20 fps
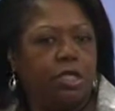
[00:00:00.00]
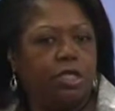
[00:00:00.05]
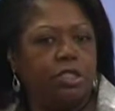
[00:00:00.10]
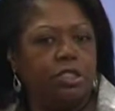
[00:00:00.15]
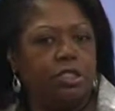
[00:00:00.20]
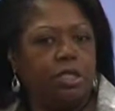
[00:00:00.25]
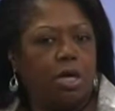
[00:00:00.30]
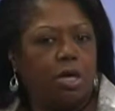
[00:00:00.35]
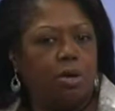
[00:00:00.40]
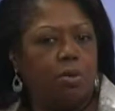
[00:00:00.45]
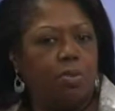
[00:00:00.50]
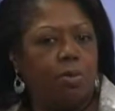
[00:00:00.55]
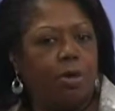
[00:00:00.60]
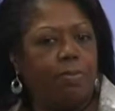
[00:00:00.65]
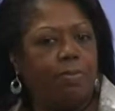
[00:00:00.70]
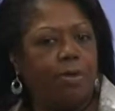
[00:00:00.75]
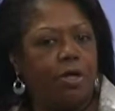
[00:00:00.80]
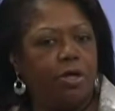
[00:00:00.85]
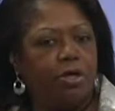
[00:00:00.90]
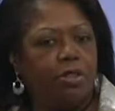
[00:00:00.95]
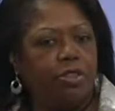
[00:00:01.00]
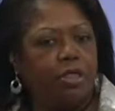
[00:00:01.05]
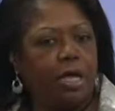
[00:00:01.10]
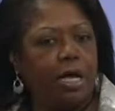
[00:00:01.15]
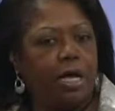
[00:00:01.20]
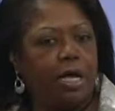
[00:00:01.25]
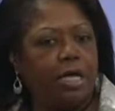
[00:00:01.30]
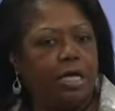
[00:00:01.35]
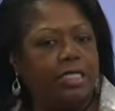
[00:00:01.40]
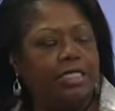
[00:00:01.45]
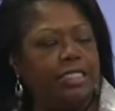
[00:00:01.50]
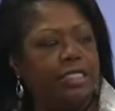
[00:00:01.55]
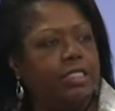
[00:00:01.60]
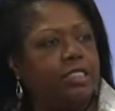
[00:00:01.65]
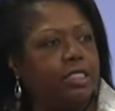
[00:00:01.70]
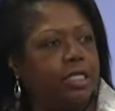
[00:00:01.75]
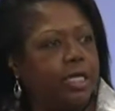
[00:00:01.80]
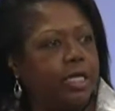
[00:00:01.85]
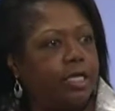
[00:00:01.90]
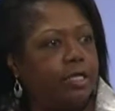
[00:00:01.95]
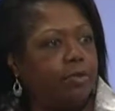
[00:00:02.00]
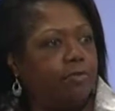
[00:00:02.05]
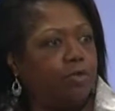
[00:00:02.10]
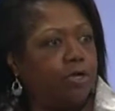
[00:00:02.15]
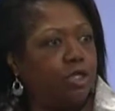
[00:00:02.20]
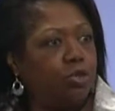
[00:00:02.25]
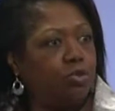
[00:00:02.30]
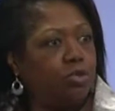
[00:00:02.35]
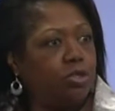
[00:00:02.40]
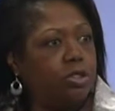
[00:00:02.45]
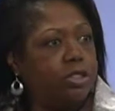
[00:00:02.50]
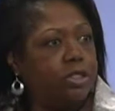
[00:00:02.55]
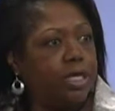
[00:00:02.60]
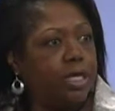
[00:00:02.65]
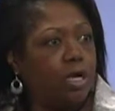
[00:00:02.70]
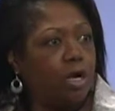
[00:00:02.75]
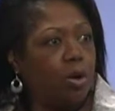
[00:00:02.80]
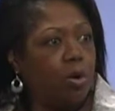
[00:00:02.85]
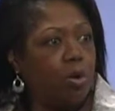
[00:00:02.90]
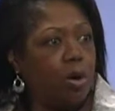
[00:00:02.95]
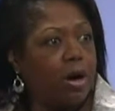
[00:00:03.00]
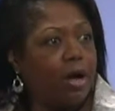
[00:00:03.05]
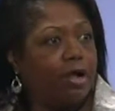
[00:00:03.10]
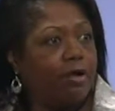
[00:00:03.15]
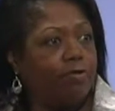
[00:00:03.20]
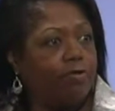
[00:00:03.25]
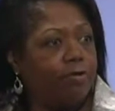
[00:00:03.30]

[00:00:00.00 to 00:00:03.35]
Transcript: So we're both assisting individuals in acquiring